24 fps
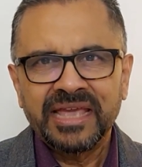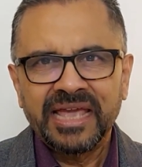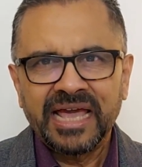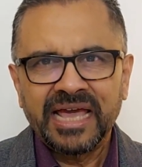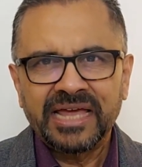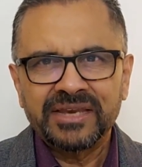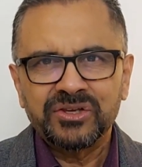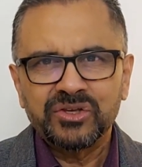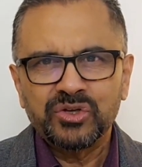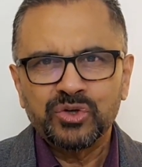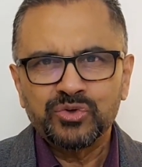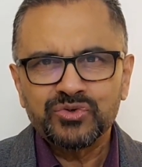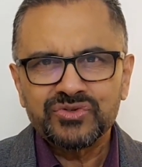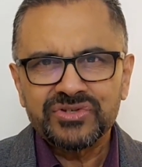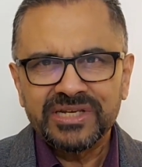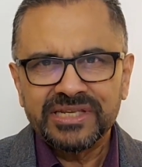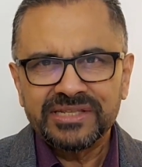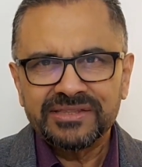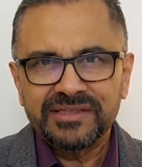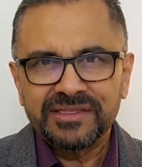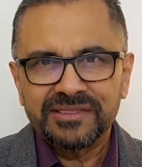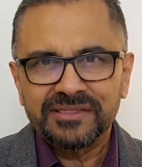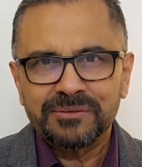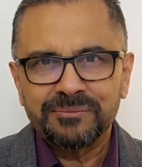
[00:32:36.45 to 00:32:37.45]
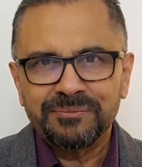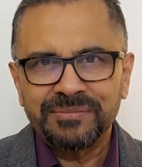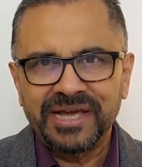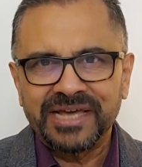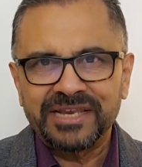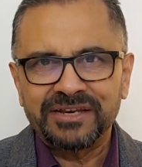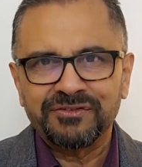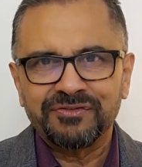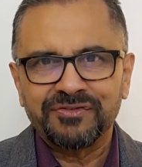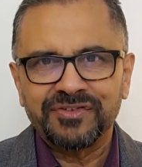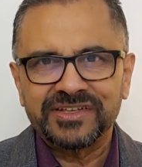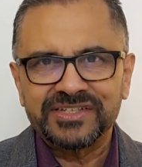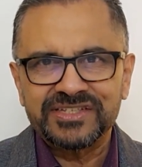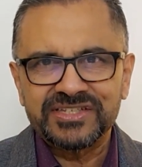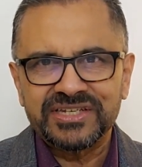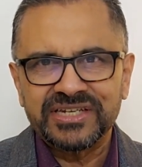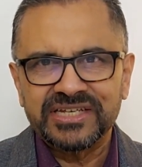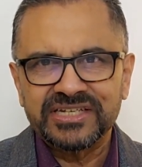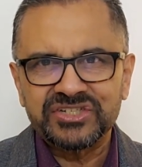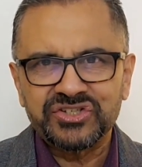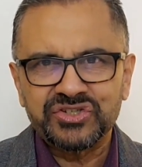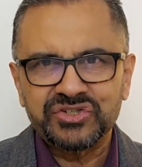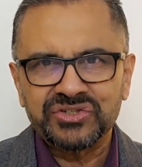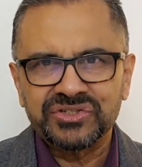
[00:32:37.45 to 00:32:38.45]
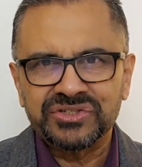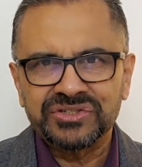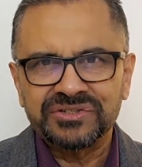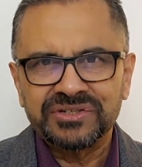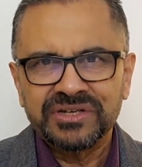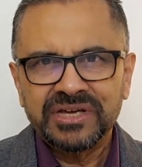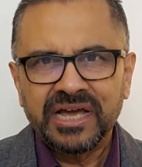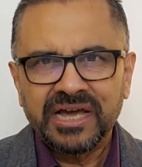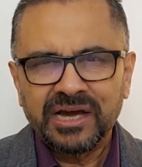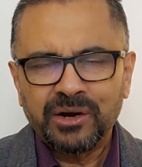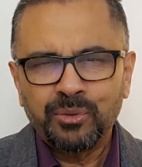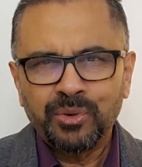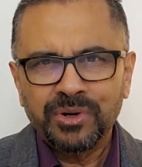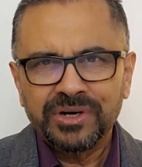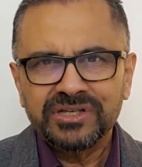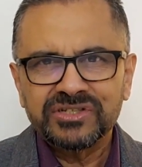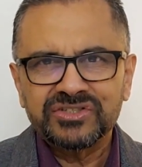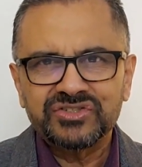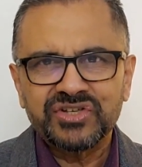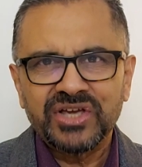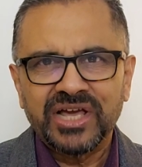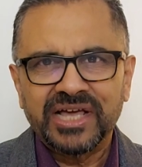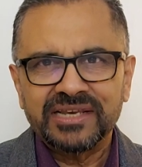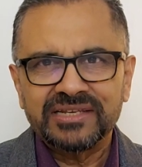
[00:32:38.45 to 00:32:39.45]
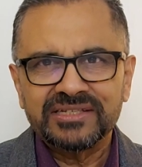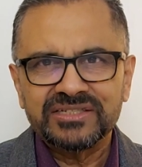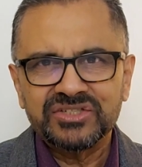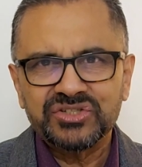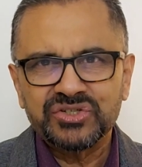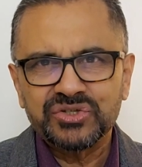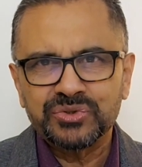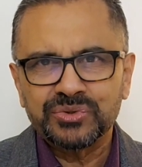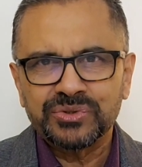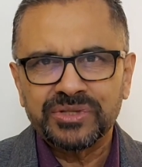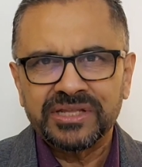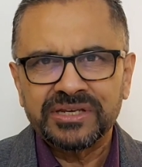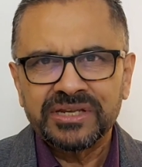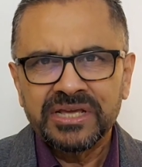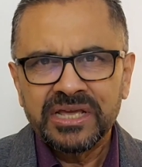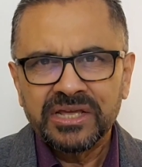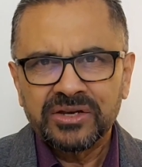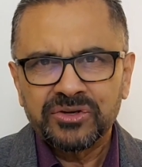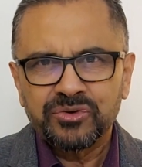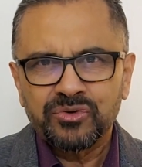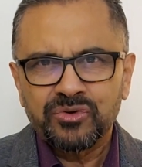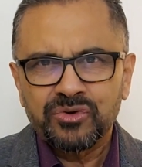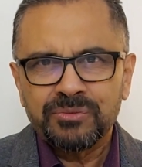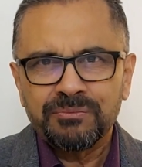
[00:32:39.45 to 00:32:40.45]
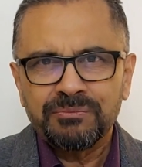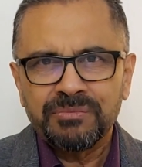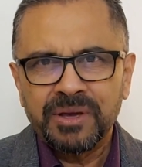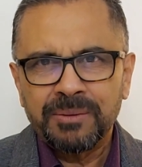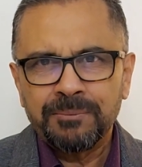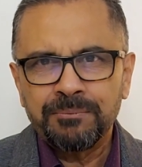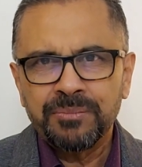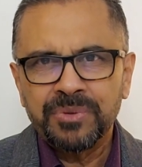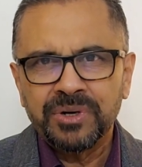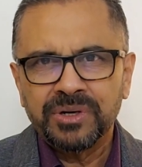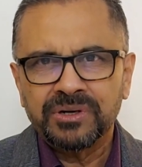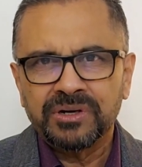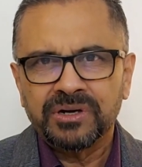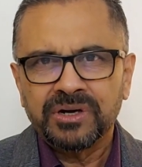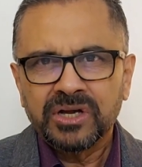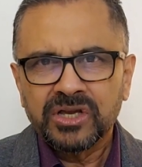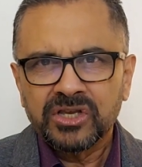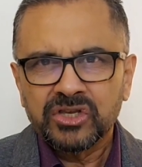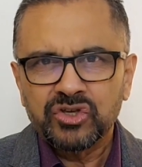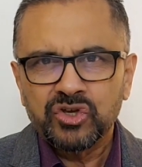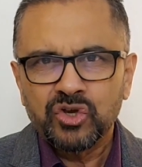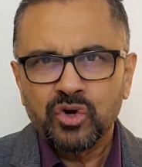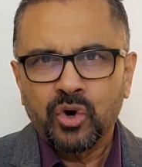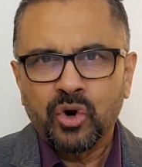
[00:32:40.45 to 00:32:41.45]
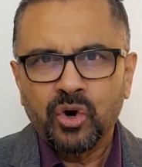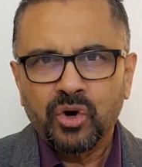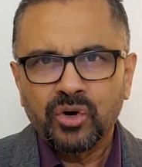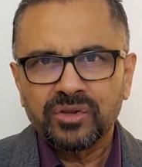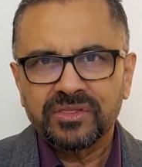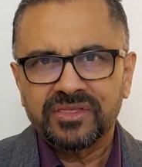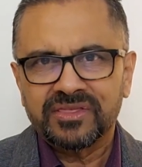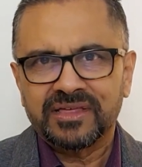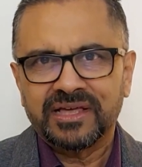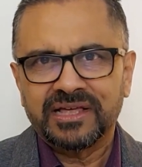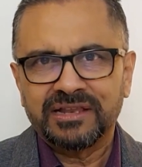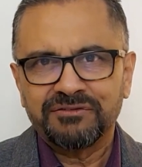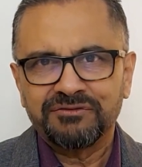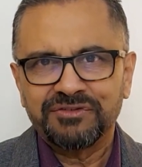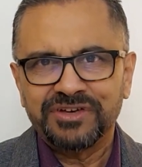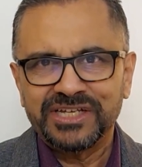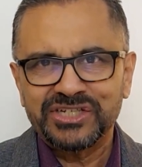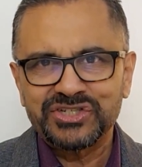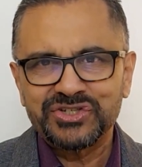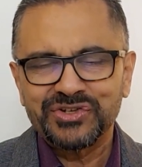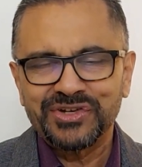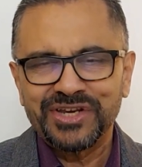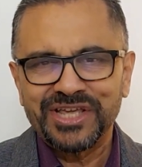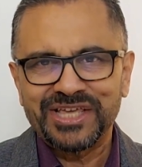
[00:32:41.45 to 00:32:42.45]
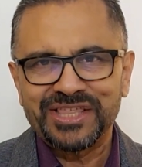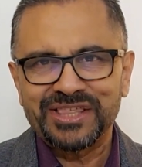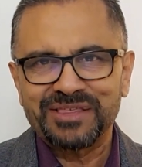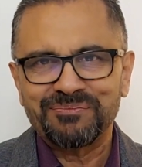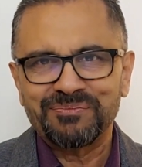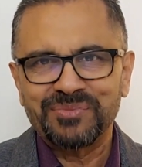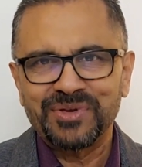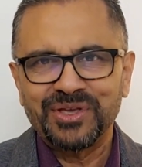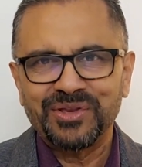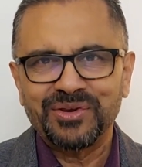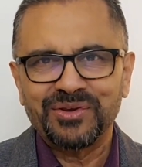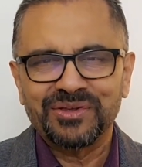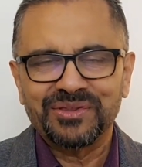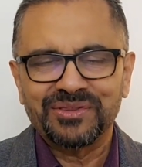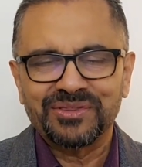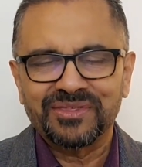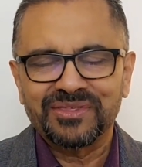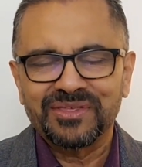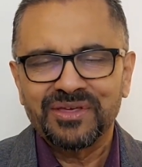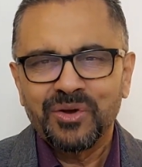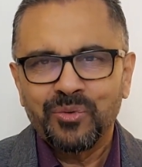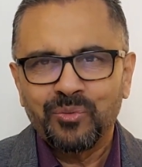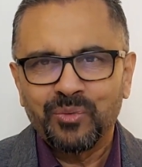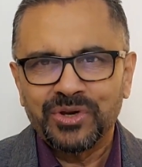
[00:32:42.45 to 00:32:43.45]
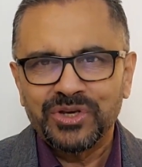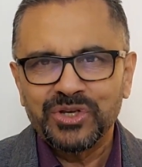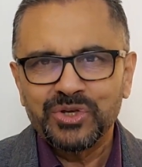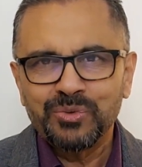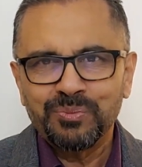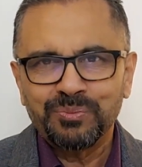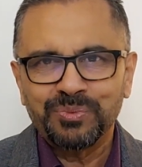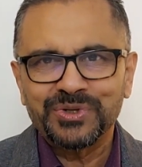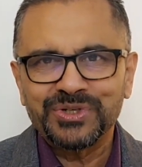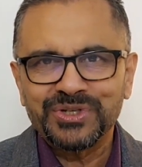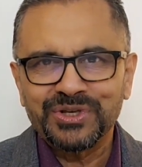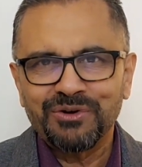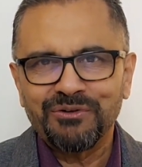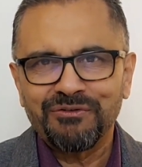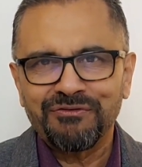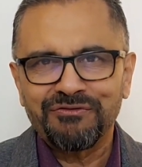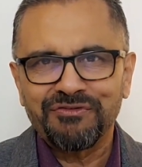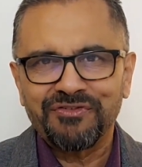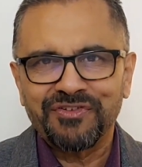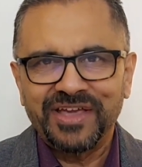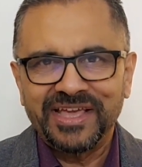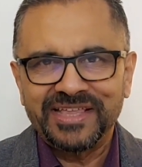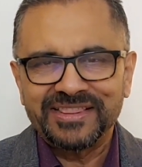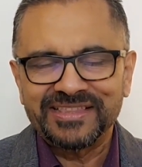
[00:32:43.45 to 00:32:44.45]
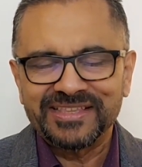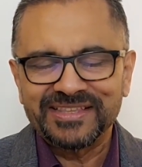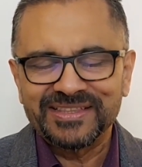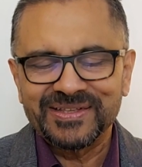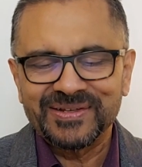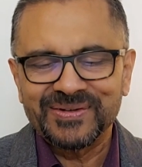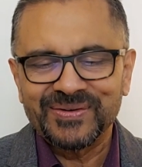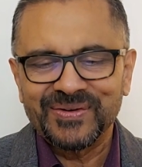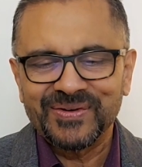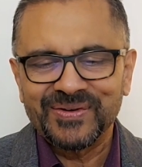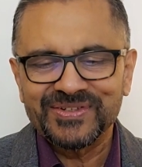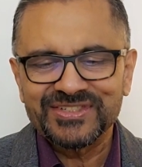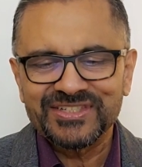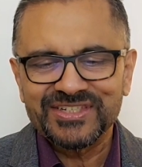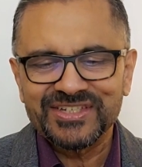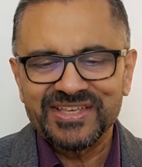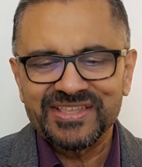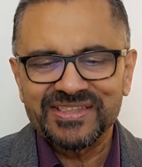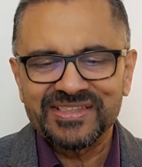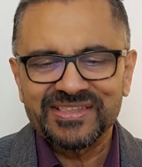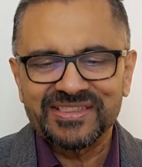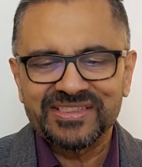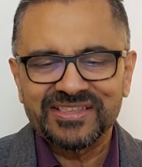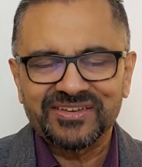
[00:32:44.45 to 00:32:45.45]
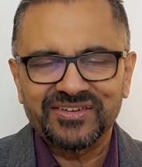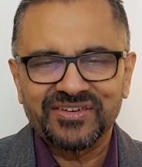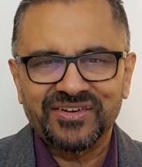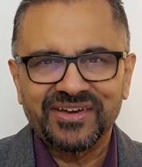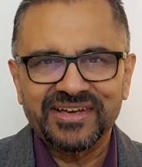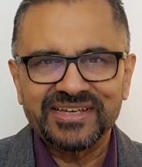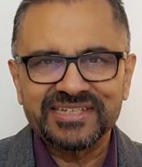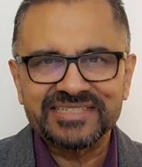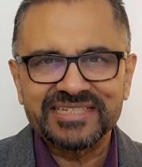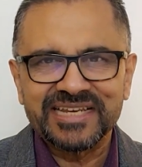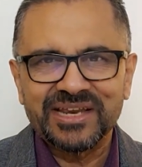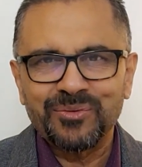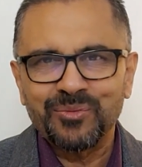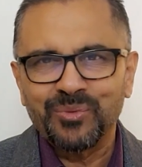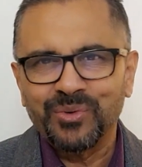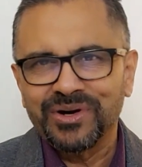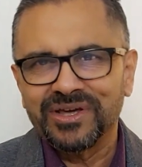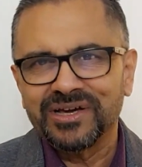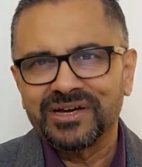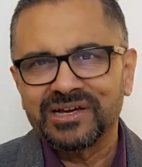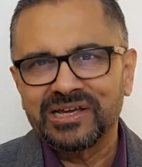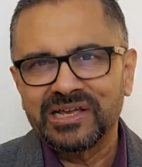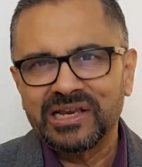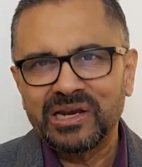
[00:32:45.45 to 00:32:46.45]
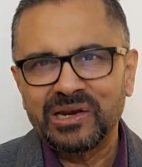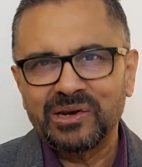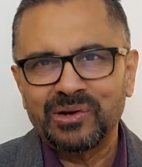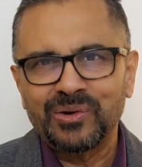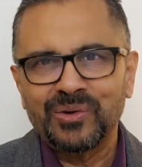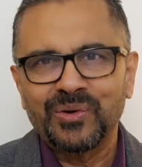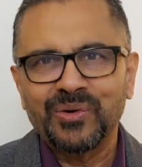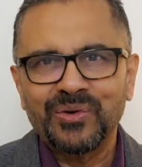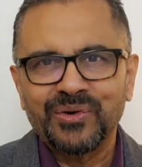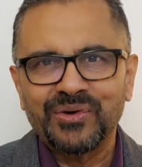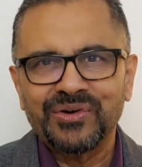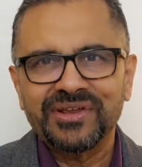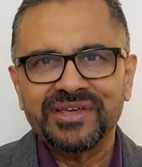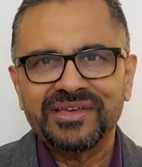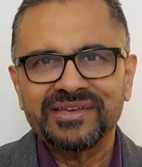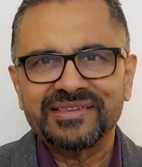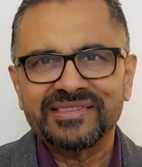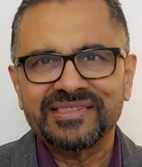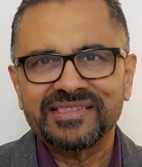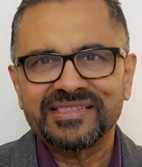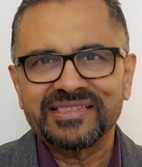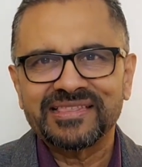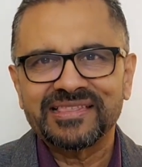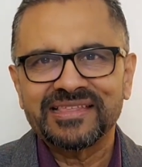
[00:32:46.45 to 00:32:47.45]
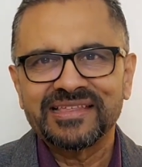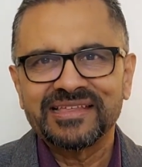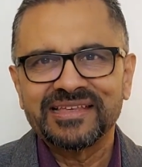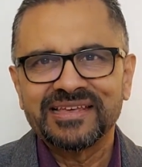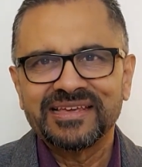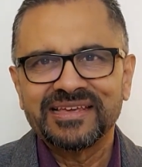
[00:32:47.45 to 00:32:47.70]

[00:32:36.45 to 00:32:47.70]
And usually there's a manifestation. I want to challenge you that to remember your salvation experience. When you put your faith in the Lord Jesus Christ, and what a glorious